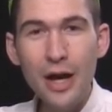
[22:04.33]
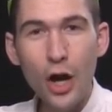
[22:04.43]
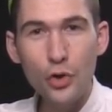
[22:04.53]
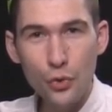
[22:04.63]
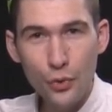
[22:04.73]

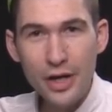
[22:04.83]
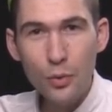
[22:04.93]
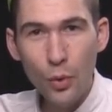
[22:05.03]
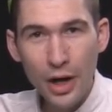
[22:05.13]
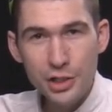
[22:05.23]
A
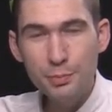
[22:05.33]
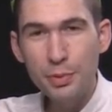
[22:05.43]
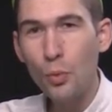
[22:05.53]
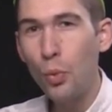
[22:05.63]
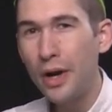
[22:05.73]
great watch,
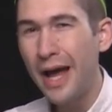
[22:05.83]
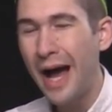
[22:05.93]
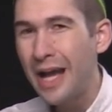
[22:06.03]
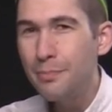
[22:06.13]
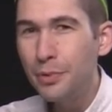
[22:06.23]
but one
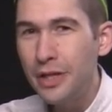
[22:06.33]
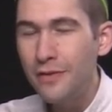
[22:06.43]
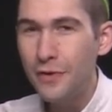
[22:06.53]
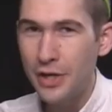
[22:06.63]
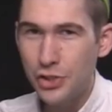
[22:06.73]
I
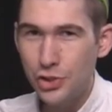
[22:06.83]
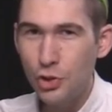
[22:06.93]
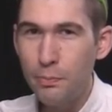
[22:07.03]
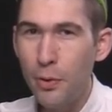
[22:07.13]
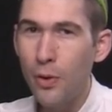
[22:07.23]
believe as a
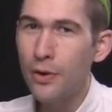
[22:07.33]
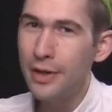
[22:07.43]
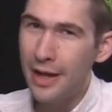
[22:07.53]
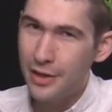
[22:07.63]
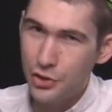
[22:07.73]
Chopard
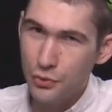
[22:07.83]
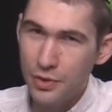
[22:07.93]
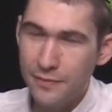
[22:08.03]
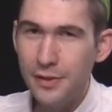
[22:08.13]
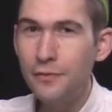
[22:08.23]
and a
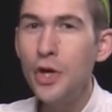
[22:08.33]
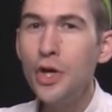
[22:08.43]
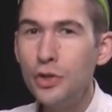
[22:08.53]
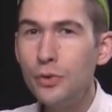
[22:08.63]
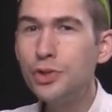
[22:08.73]
derivative
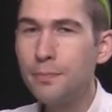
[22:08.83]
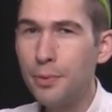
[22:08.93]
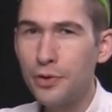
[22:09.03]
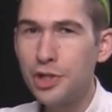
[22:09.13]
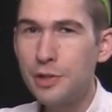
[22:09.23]
you should
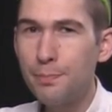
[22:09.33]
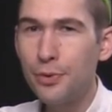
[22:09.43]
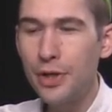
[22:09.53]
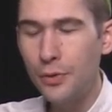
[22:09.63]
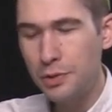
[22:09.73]
purchase
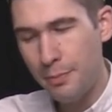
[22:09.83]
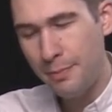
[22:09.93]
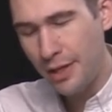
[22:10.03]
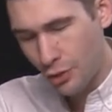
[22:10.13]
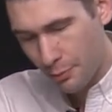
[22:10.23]
pre-owned, but
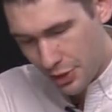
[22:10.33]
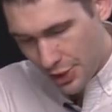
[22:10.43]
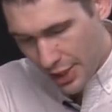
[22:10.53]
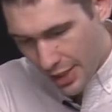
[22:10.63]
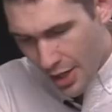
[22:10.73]
make no
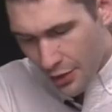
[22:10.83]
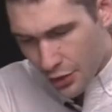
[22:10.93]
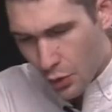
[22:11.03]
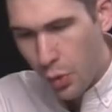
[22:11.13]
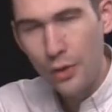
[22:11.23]
mistake,
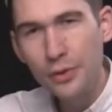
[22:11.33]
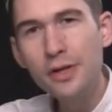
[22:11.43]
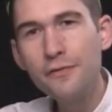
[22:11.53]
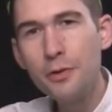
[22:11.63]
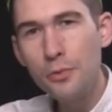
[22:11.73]
the quality
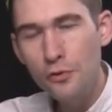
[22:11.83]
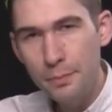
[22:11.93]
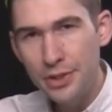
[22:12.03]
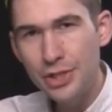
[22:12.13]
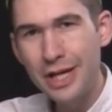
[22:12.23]
of the
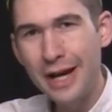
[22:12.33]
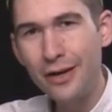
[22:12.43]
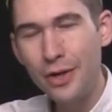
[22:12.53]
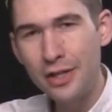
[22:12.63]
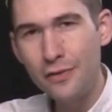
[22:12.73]
movement, the
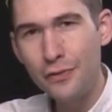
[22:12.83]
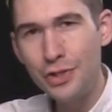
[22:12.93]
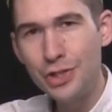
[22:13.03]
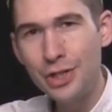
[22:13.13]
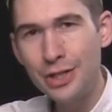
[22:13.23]
dial, and the
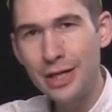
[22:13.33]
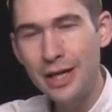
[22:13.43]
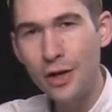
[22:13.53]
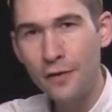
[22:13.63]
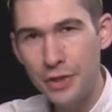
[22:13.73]
finishing
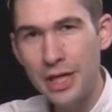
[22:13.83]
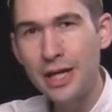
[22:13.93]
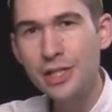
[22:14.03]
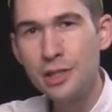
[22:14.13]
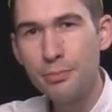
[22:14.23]
of the
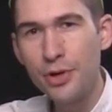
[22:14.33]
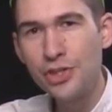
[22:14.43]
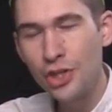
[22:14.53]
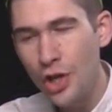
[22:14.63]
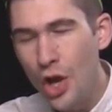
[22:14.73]
case and the
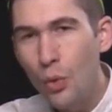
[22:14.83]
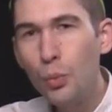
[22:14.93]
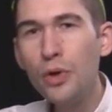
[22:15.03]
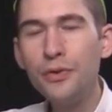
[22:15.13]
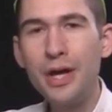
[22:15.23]
bracelet
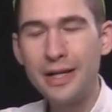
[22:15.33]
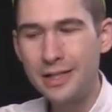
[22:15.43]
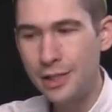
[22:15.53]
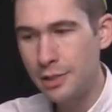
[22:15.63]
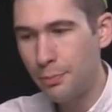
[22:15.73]
will not
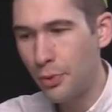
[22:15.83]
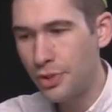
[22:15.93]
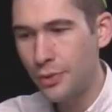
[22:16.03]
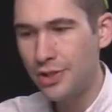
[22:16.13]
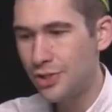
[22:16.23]

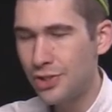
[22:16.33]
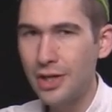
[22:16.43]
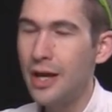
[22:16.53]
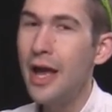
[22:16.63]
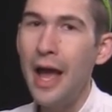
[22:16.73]
disappoint you. I just
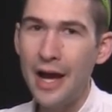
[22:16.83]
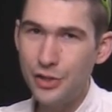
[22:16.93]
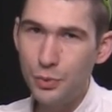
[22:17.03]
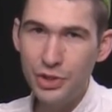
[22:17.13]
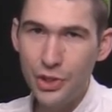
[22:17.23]
think,
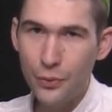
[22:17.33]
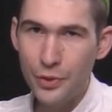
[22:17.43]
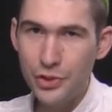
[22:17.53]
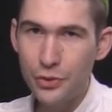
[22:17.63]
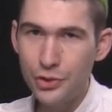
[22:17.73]
as with the
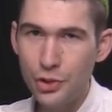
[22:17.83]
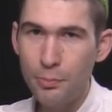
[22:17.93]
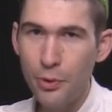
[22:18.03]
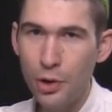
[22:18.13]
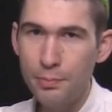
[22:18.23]
original
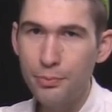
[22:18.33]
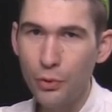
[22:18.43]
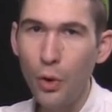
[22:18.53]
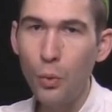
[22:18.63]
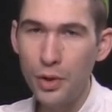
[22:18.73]
Chopard
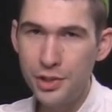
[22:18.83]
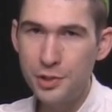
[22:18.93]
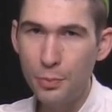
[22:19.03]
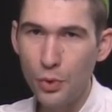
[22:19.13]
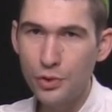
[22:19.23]
Pro 1
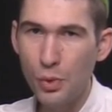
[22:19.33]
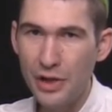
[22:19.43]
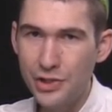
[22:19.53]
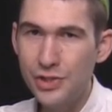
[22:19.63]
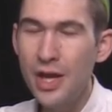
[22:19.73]
sports
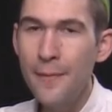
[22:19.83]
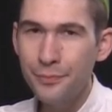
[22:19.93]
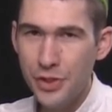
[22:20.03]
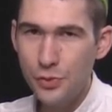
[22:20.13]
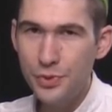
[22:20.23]
watches,
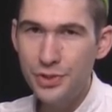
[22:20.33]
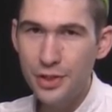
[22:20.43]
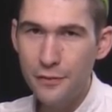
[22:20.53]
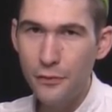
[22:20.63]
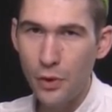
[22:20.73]
this one's
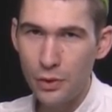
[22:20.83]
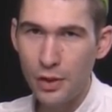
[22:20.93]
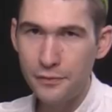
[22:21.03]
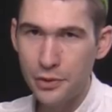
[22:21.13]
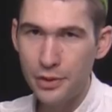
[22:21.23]
going to fall
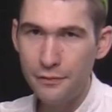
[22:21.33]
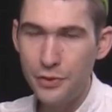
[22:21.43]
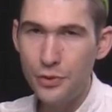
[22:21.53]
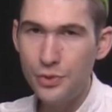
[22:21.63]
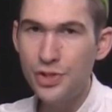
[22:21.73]
off a
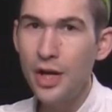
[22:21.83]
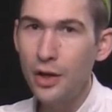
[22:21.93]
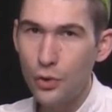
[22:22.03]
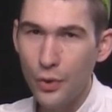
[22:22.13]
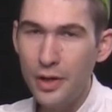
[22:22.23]
cliff used.
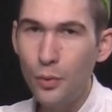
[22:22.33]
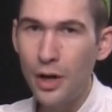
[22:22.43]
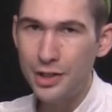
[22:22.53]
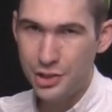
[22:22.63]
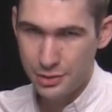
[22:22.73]
Great
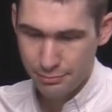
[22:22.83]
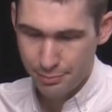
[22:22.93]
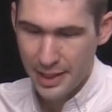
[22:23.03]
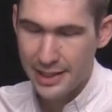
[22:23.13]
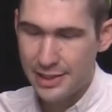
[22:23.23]
watch
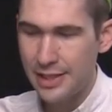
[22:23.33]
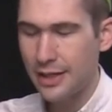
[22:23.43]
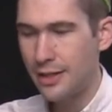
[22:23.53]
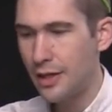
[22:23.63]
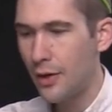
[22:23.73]
by its
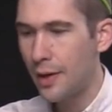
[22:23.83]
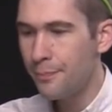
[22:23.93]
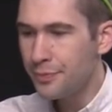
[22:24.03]
secondary.